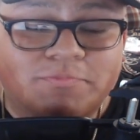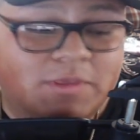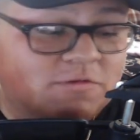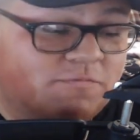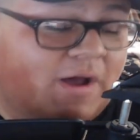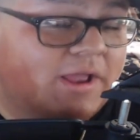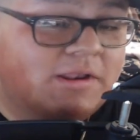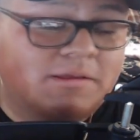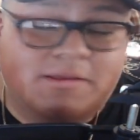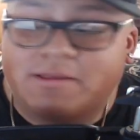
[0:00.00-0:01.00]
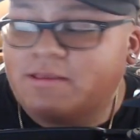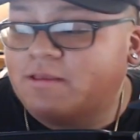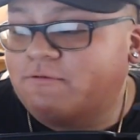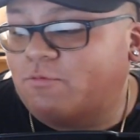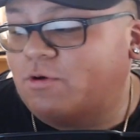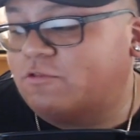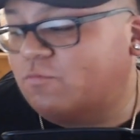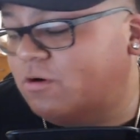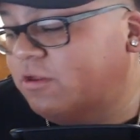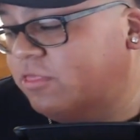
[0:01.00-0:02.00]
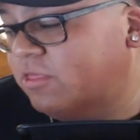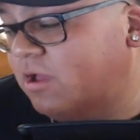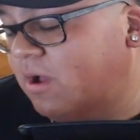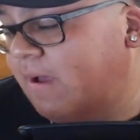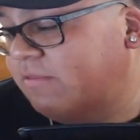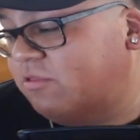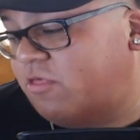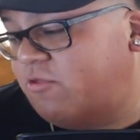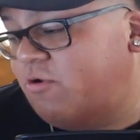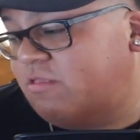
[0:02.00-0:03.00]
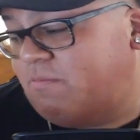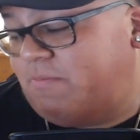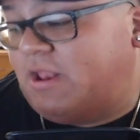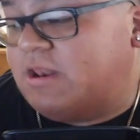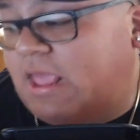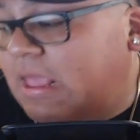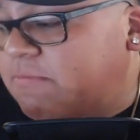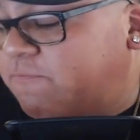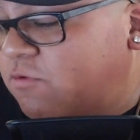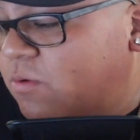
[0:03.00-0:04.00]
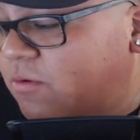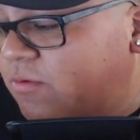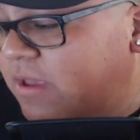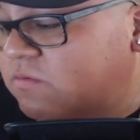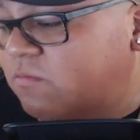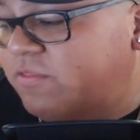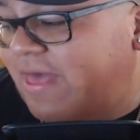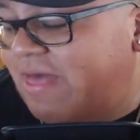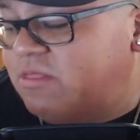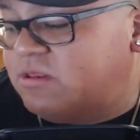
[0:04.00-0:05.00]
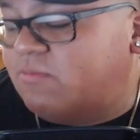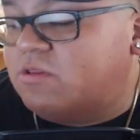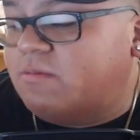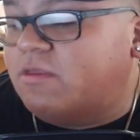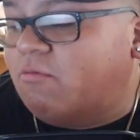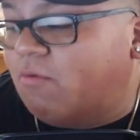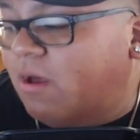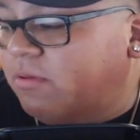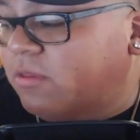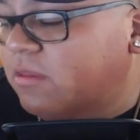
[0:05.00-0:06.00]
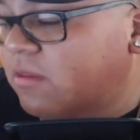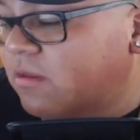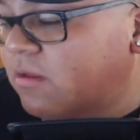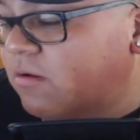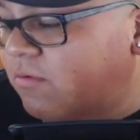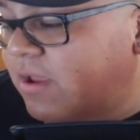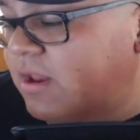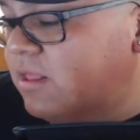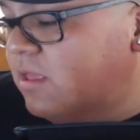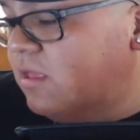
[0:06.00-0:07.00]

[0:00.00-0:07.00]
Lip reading: It's fine. For what it's worth, it's a big name, if you will, right? Someone that had the WWE rub, right?